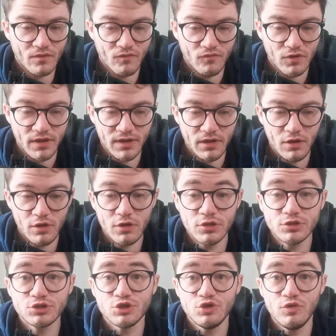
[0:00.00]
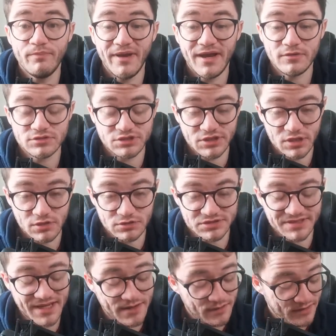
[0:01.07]
Right, on to Battle Styles.
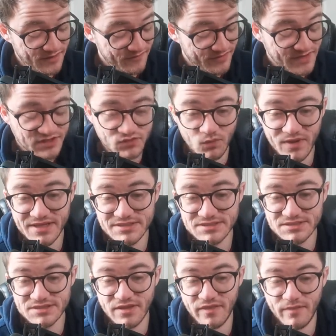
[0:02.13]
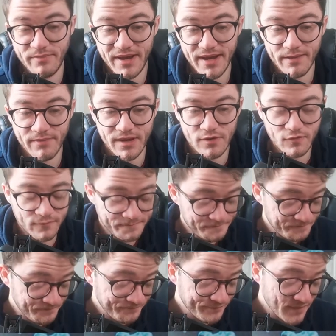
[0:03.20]
Now, if this wins the pack battle
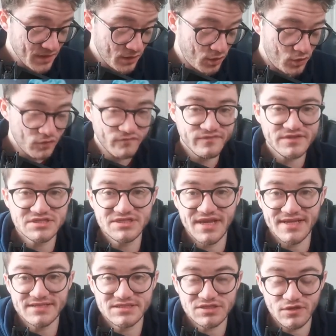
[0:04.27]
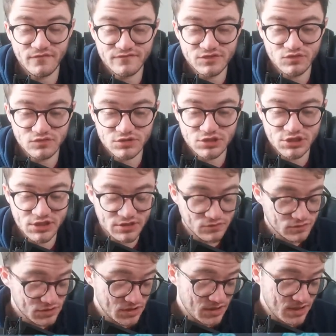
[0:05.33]
of the sets of Sword and
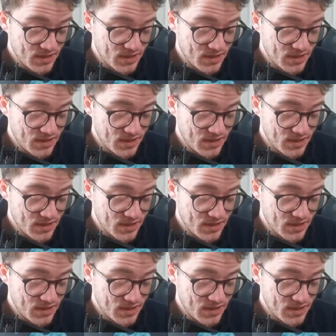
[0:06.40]
Shield,